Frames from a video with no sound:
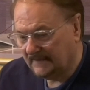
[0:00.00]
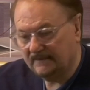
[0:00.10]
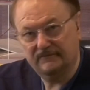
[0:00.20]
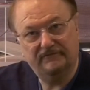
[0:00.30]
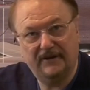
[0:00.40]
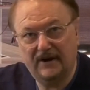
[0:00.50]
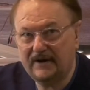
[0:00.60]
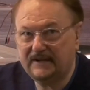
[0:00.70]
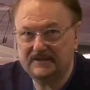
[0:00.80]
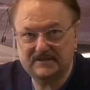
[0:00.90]

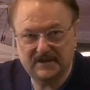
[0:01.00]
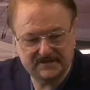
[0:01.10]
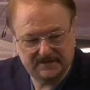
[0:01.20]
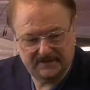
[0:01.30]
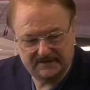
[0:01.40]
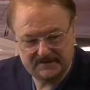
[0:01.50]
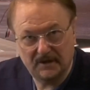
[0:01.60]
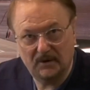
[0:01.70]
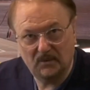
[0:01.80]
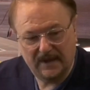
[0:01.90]
very consistent.
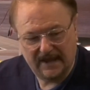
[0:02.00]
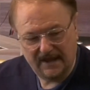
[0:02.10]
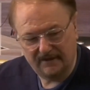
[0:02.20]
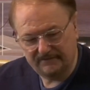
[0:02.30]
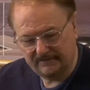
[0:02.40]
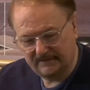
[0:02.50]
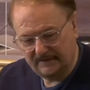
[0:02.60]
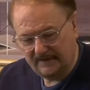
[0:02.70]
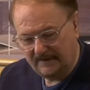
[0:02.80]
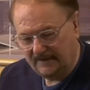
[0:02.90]
So we have
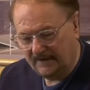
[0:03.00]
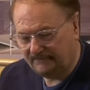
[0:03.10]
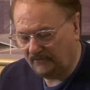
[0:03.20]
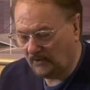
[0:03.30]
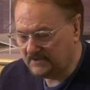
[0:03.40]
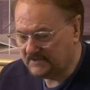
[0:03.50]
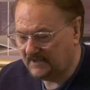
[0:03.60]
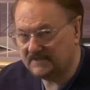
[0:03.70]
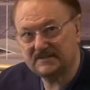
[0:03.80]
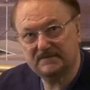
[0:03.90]
a force
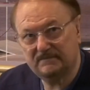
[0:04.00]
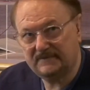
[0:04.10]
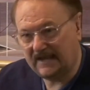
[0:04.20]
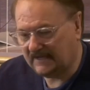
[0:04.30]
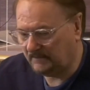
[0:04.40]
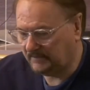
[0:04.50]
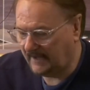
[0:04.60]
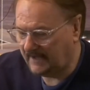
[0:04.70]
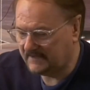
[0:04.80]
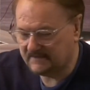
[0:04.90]
that's taking
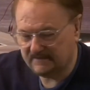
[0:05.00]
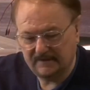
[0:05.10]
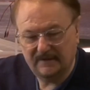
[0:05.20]
place.